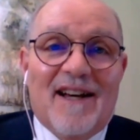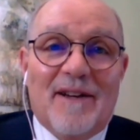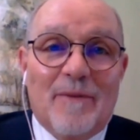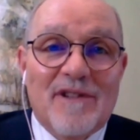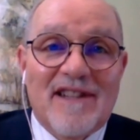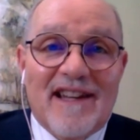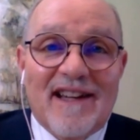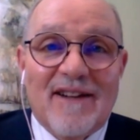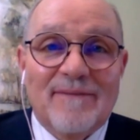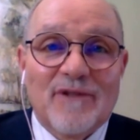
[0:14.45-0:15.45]
It was
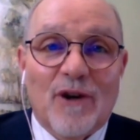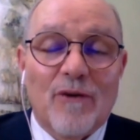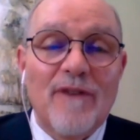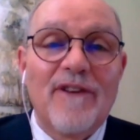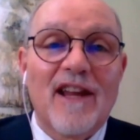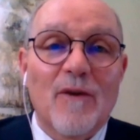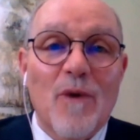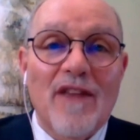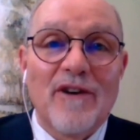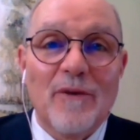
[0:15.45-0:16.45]
horrific
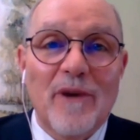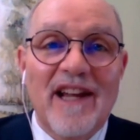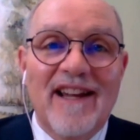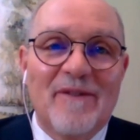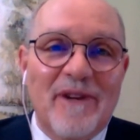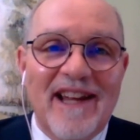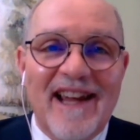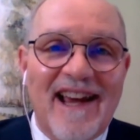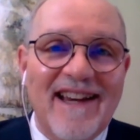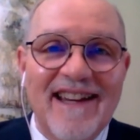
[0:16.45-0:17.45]
weather. We
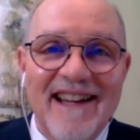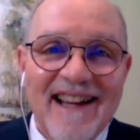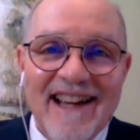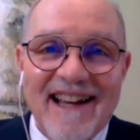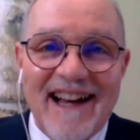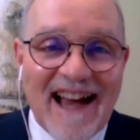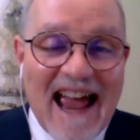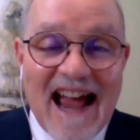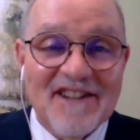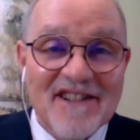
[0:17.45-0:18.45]
had
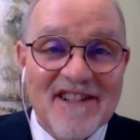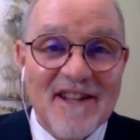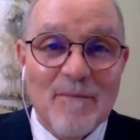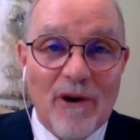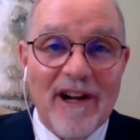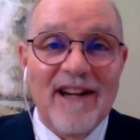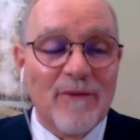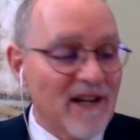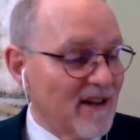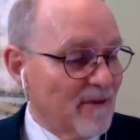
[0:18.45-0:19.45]
ashes in the morning.
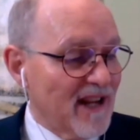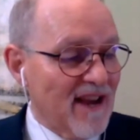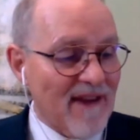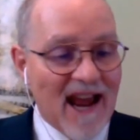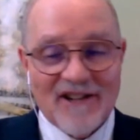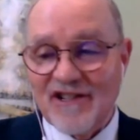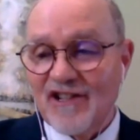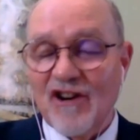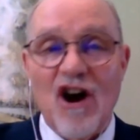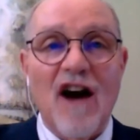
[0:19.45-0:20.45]
We have ashes
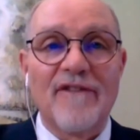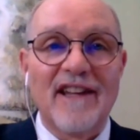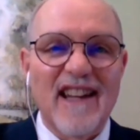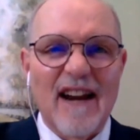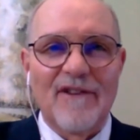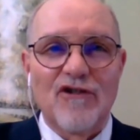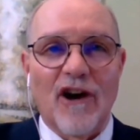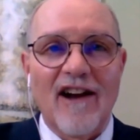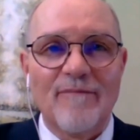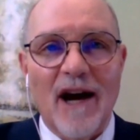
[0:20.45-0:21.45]
and coffee, kind of a
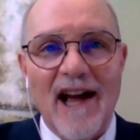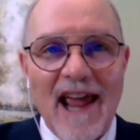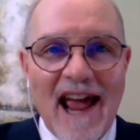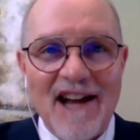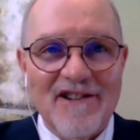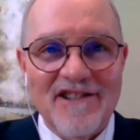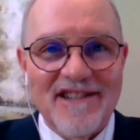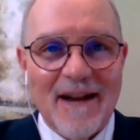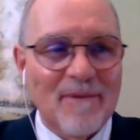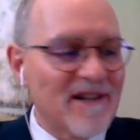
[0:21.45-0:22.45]
drive-by ashes
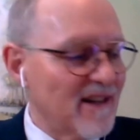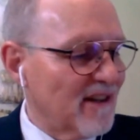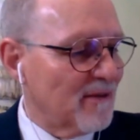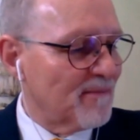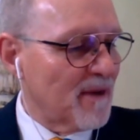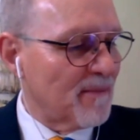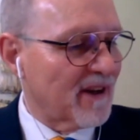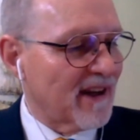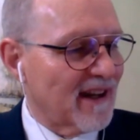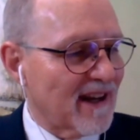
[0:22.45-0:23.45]
type of deal. People
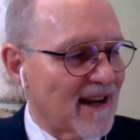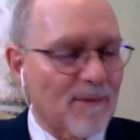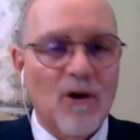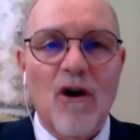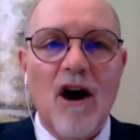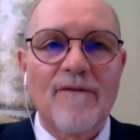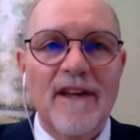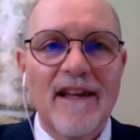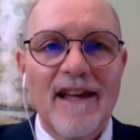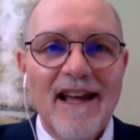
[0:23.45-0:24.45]
can get a cup of
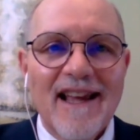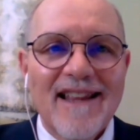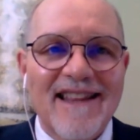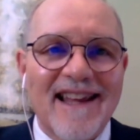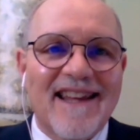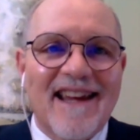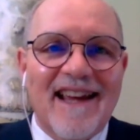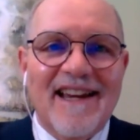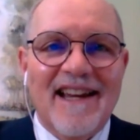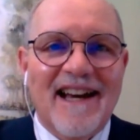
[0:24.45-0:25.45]
coffee. They
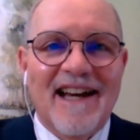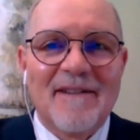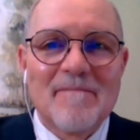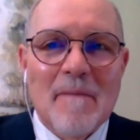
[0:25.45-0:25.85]
can